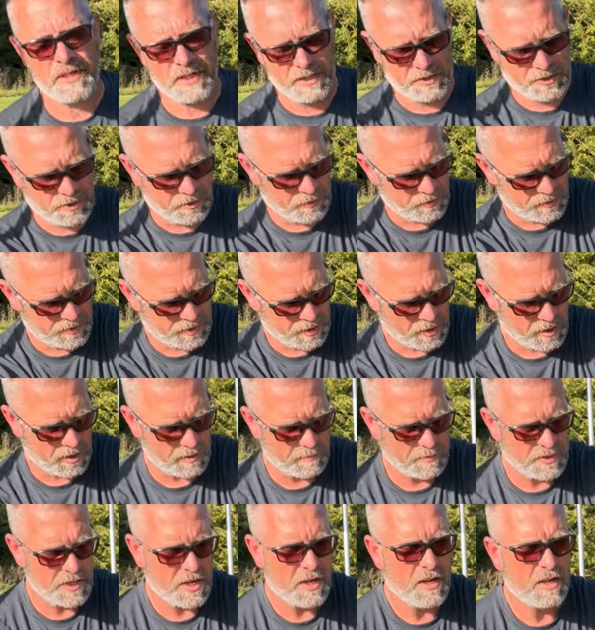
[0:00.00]
it two
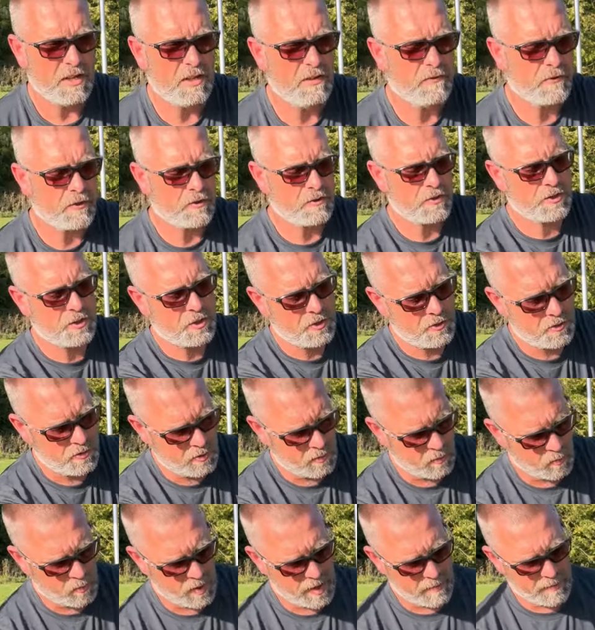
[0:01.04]
times. You've got two
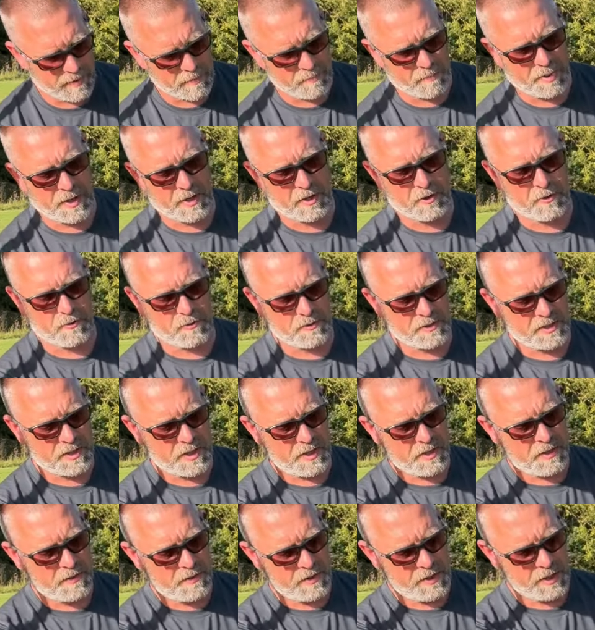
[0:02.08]
webbing buckles
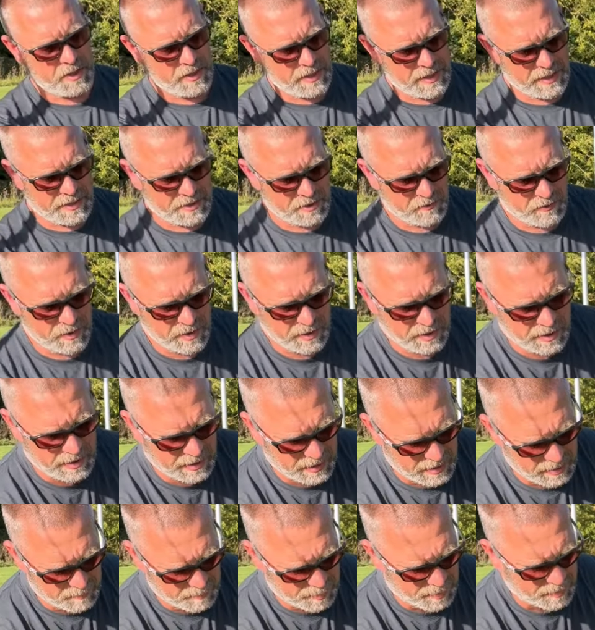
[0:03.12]
that you need to
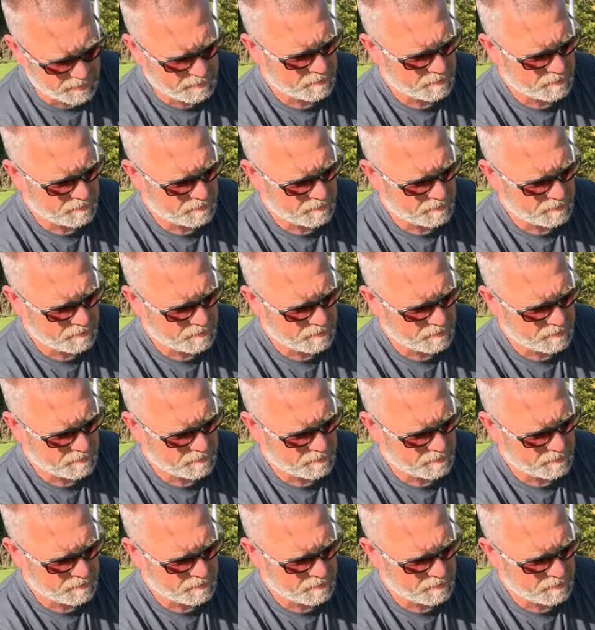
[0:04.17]
unclip,